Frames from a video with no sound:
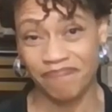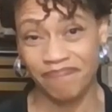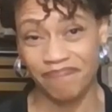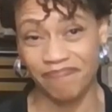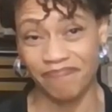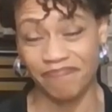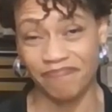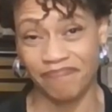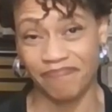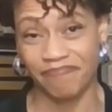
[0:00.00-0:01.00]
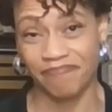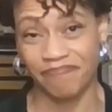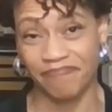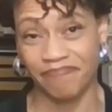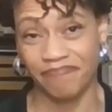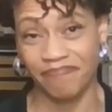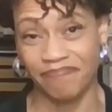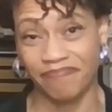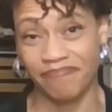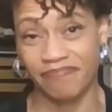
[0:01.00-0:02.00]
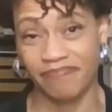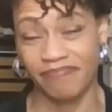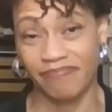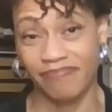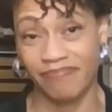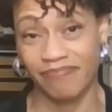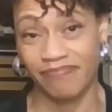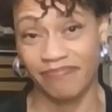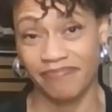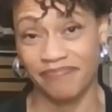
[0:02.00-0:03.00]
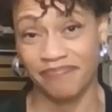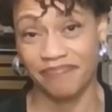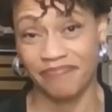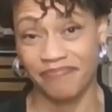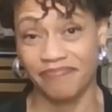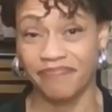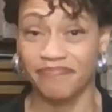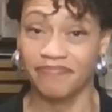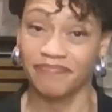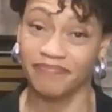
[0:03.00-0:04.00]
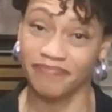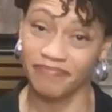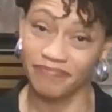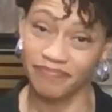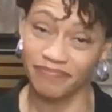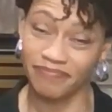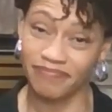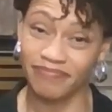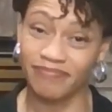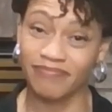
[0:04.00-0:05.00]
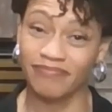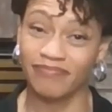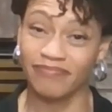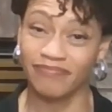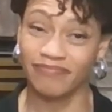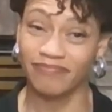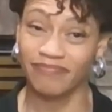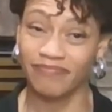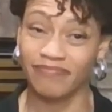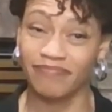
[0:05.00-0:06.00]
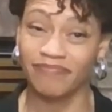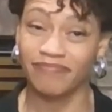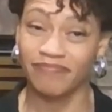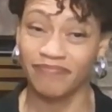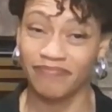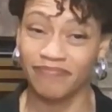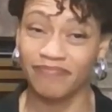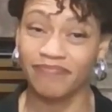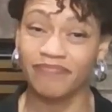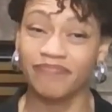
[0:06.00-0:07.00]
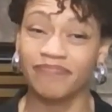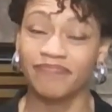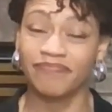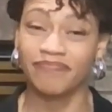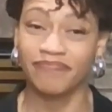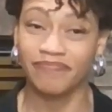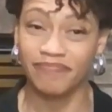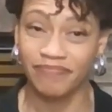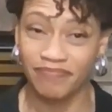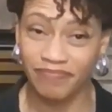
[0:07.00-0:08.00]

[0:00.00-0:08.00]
[no speech]